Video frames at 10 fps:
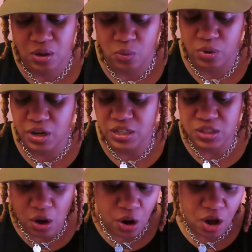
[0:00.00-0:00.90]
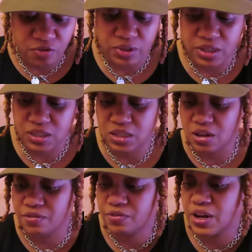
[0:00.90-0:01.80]
we're going to start off with this
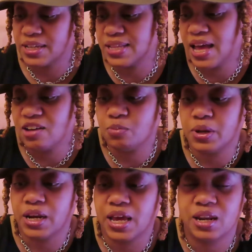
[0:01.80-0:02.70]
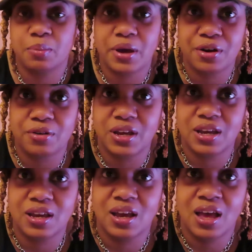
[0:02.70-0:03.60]
stuff. Next, I have Banana
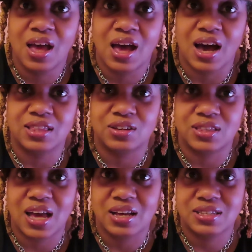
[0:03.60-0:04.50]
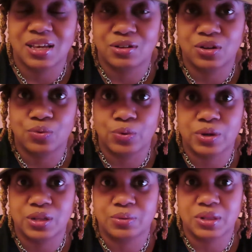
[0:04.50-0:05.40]
Berry. I thought that sounded
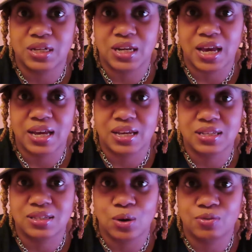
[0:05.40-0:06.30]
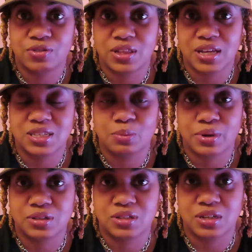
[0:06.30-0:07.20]
really, really nice. Hopefully that
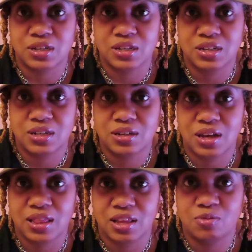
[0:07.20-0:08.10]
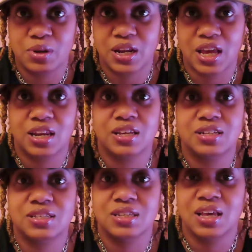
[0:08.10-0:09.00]
smells good. I love
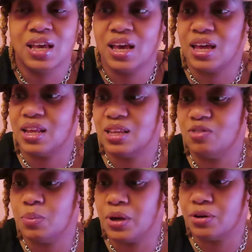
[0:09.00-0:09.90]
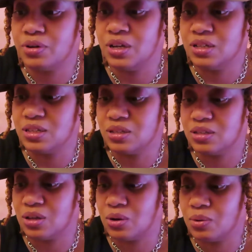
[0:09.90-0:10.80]
bananas and I love berries, and
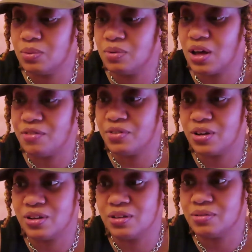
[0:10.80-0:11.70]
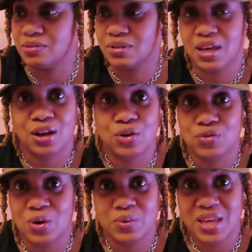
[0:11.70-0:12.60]
so I figured can't go
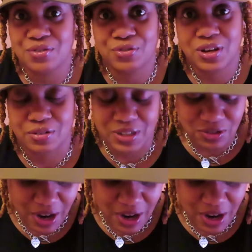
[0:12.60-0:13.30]
wrong with that fragrance,